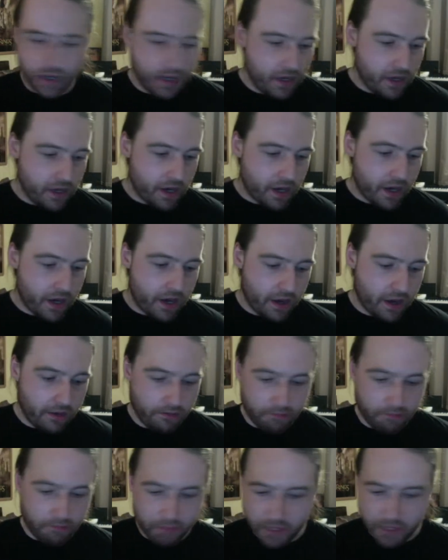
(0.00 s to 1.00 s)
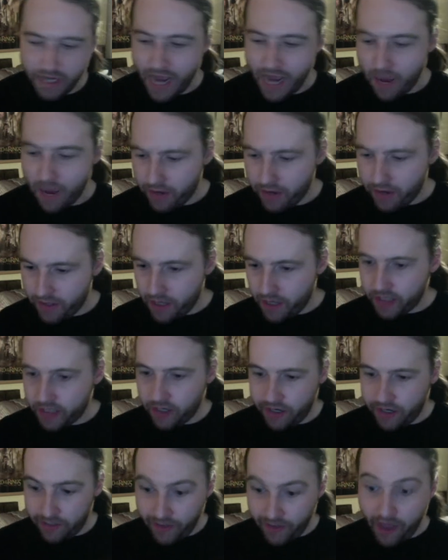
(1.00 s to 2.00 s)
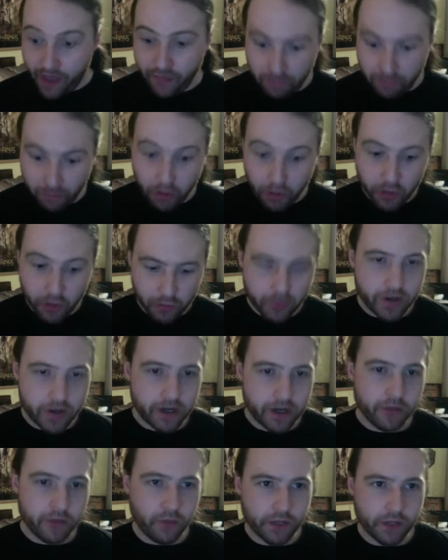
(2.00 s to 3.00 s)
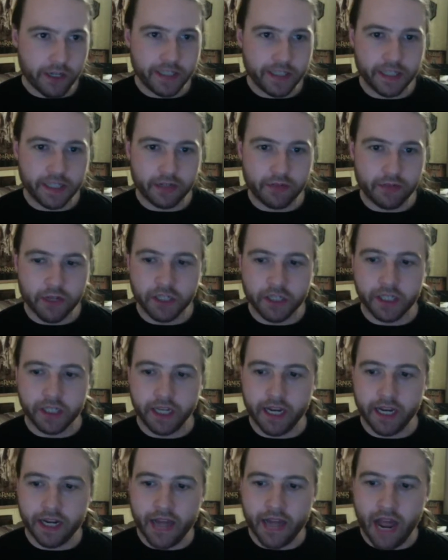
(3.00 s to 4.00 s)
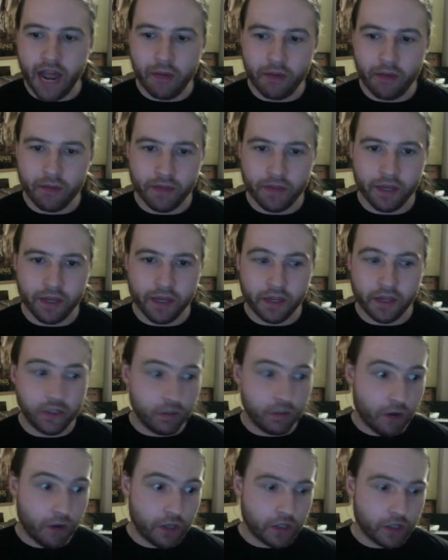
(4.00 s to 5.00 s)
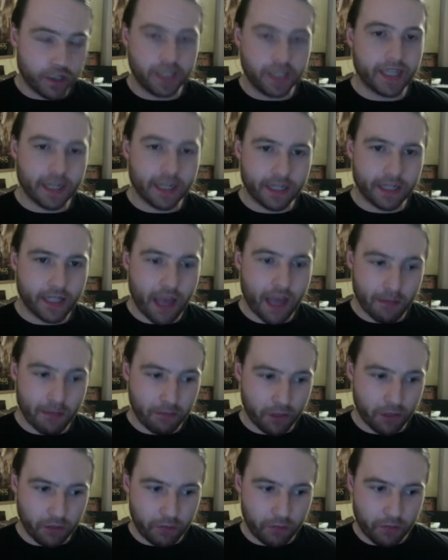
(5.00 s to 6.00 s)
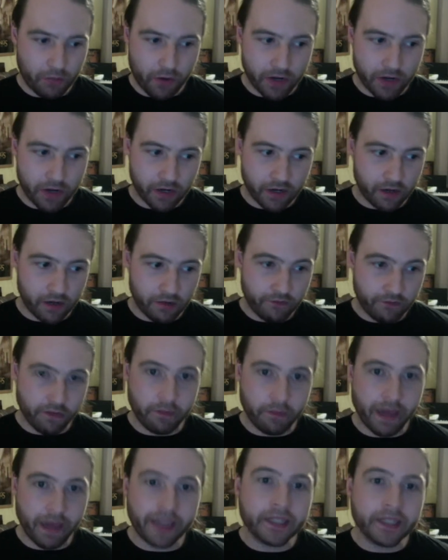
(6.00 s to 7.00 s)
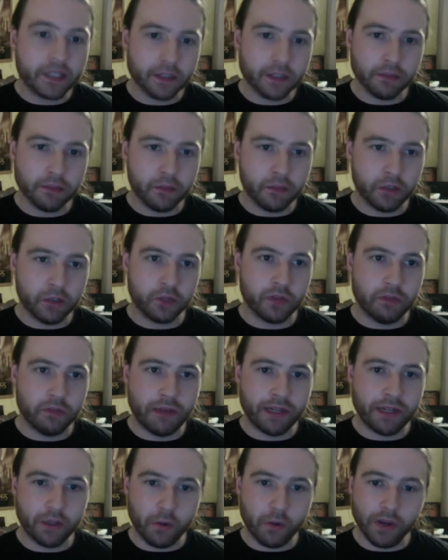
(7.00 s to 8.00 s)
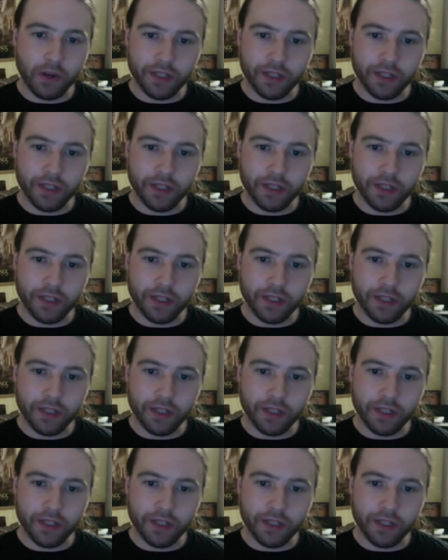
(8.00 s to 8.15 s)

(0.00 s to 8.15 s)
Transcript: But now I kind of have a blueprint of what I did originally, and now I'm thinking, do I just stick to that blueprint verbatim, just with better quality